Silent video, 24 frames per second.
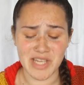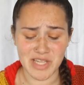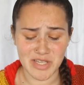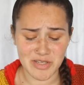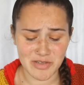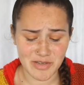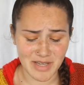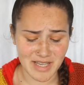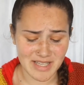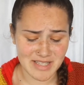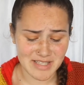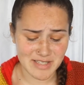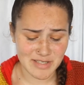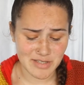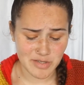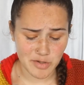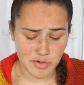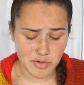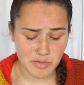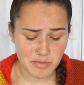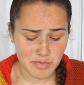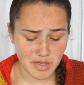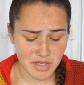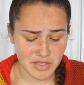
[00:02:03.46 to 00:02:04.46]
You get
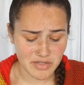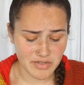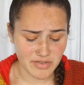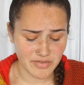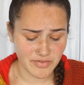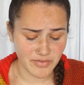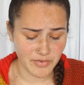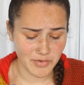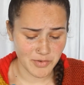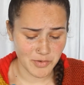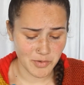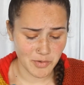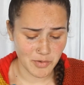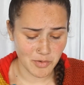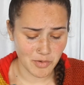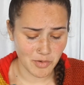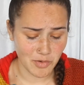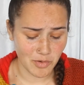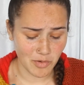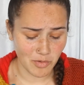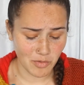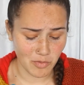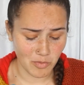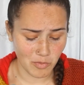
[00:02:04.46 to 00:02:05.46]
so much
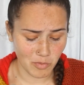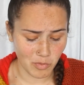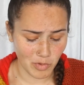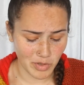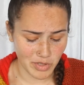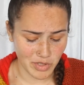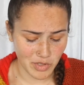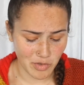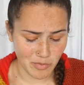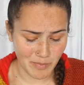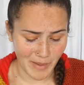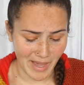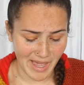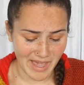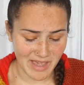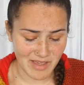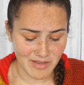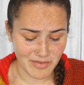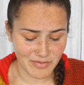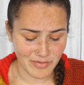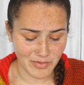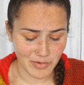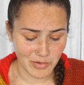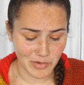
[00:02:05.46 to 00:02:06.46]
for what you pay
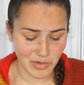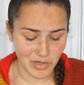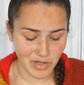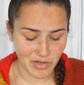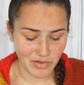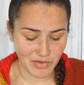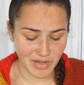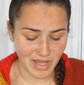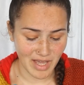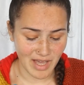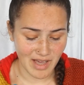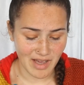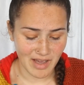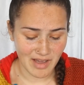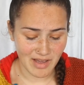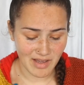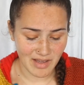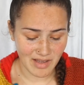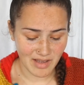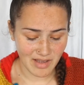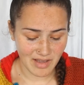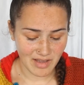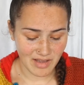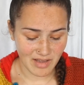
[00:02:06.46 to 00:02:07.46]
for. You get
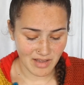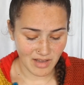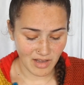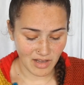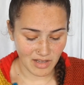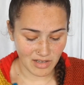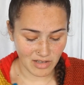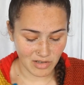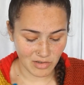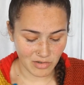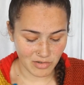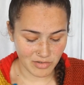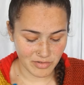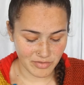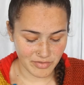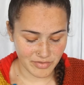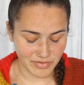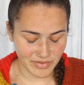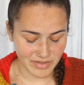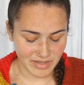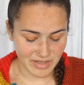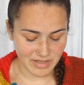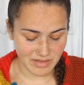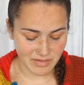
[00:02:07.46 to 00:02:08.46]
a lot
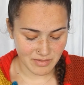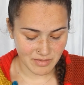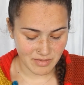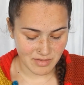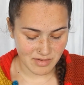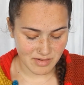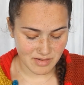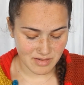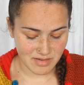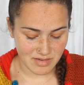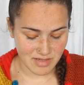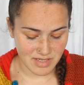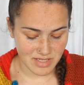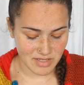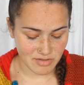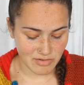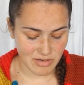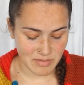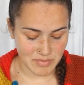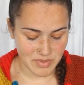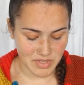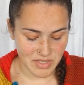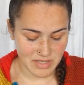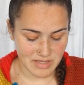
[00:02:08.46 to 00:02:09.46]
of
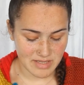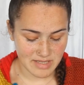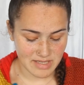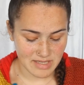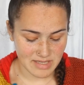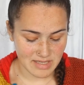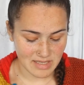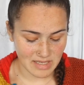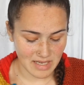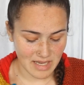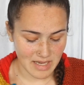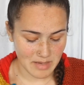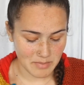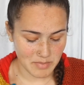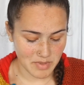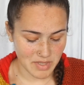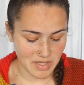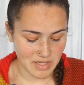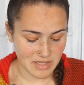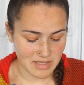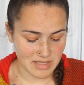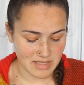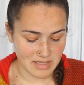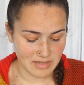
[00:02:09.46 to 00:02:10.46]
descriptions,
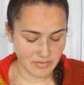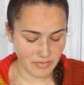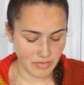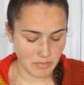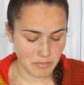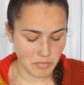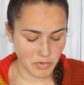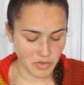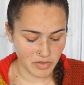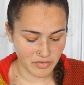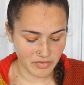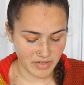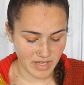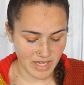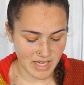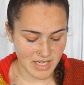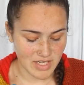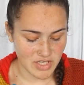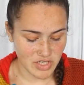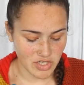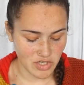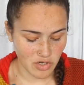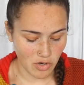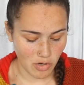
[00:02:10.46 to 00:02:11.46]
disclaimers, different
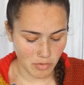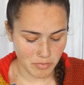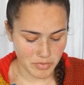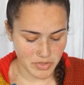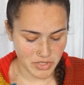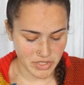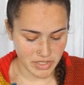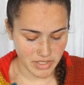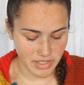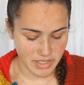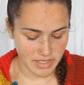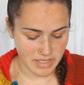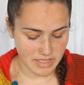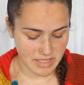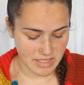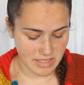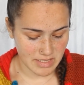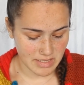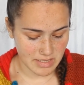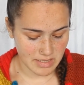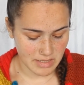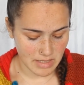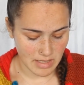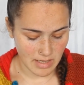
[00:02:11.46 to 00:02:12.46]
modification
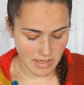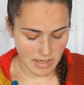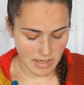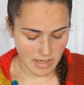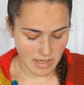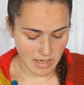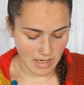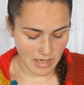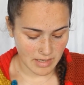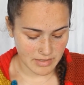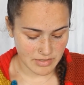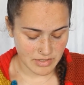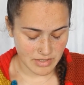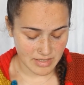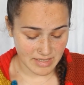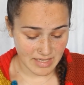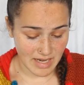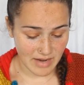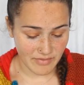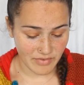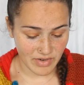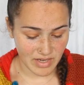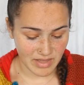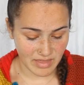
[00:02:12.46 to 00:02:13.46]
options, and just
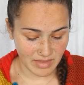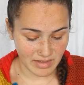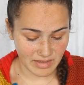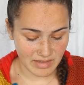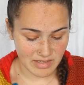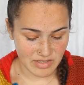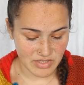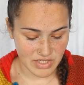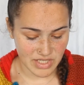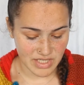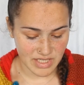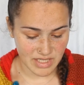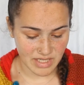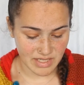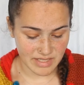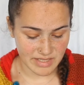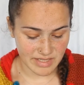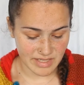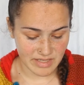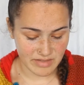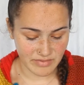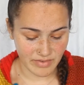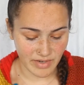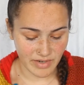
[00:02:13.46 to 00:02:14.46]
everything that she does
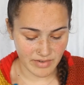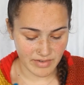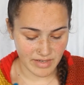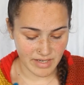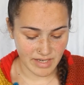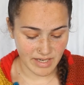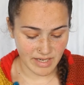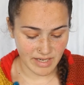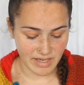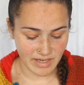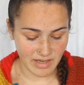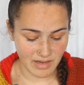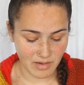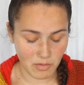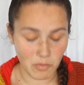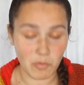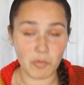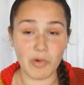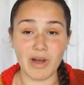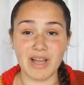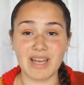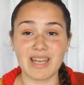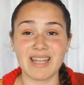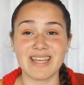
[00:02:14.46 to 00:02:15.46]
is very
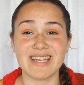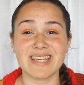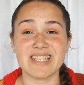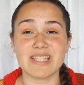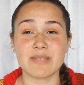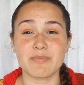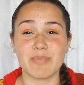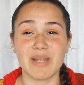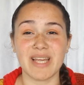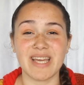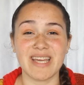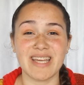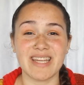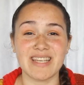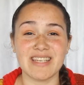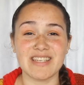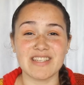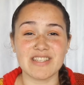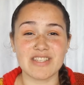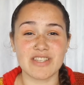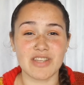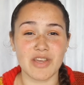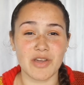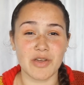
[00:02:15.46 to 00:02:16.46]
well explained,
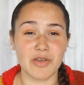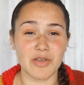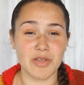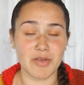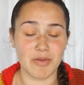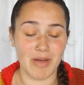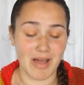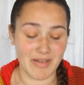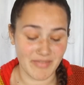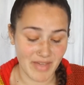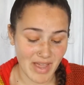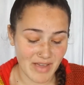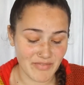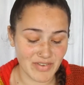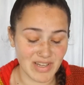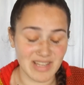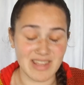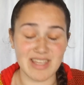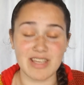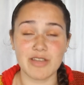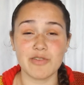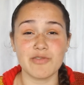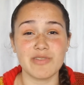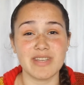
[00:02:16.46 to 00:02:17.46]
so you have
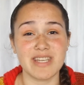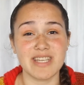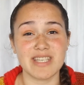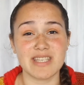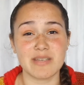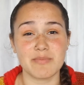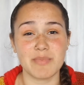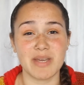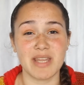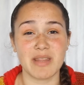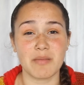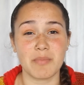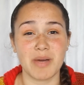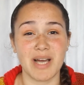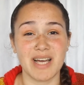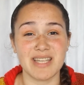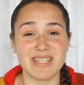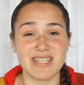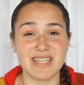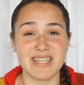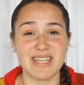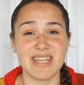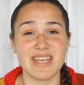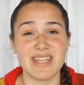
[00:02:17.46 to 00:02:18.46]
everything you need to make the
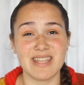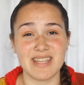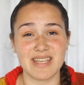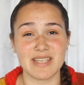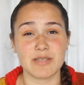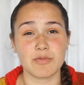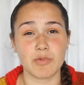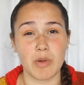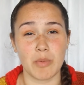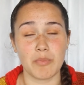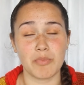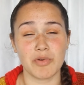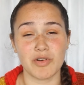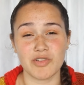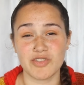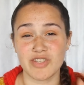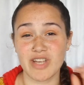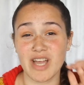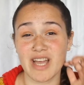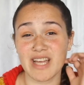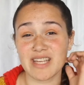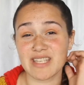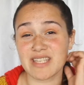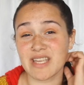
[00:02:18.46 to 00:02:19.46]
pattern in this one
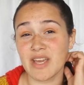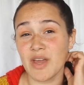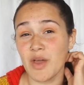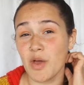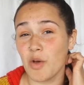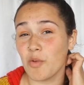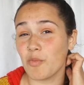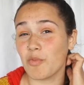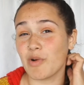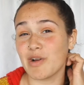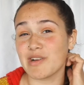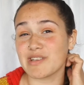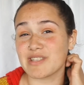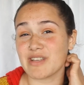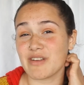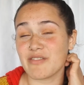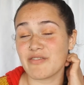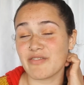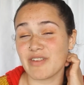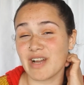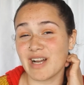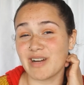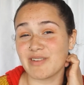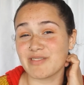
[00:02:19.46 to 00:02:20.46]
project. Whereas
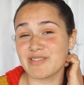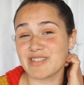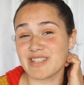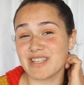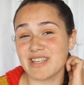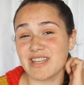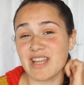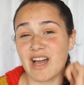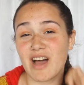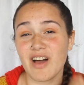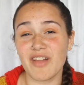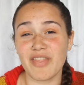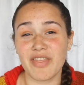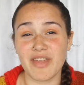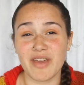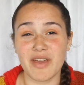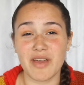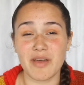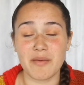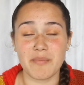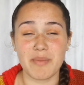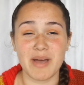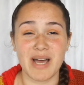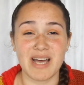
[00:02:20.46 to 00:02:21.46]
I've found in
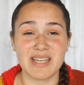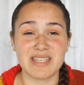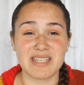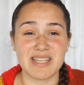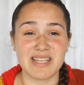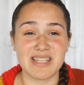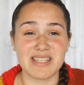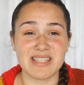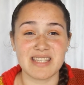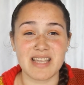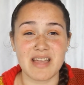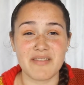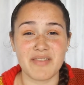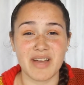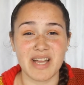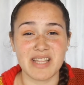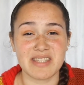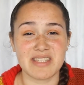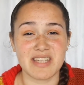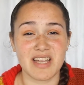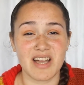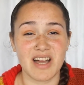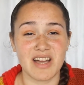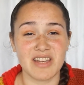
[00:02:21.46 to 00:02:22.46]
other patterns I've had
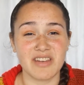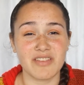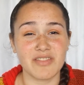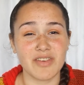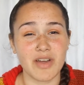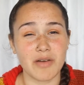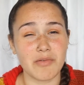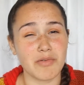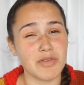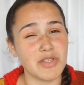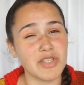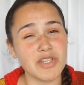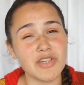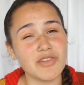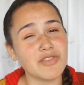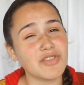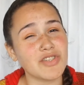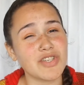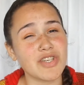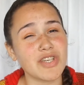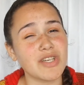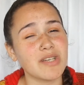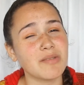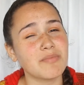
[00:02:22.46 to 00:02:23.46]
to kind of go on
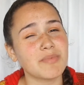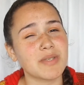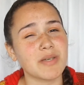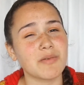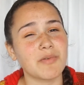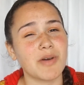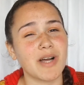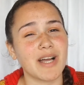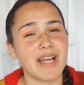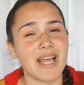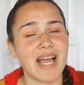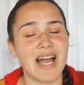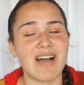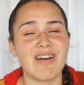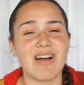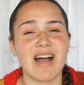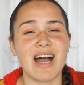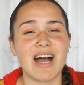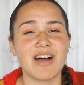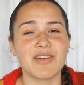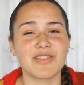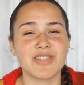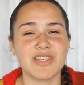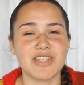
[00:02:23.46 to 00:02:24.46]
YouTube to work out
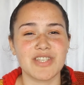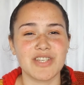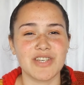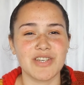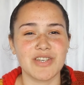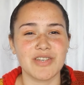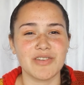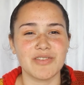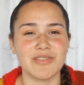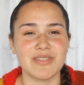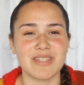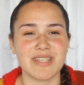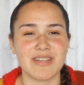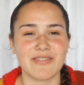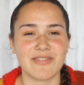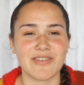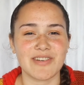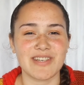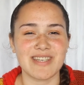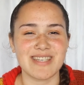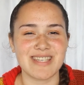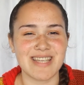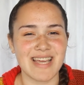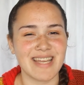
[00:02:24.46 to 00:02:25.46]
how to do
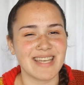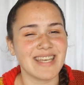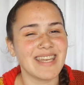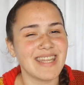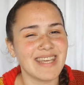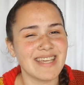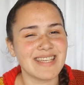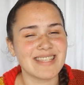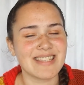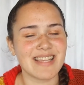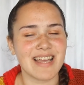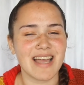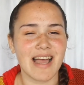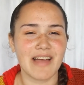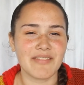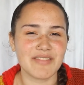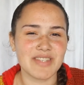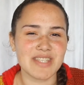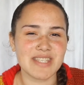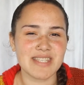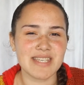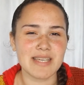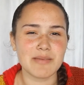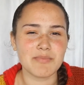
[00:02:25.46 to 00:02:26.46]
different techniques that I
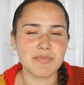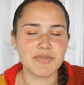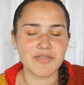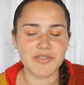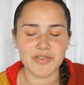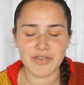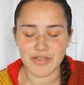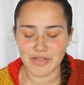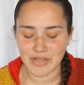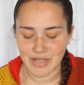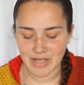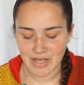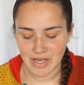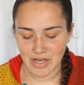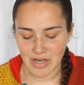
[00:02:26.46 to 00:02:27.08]
haven't seen before.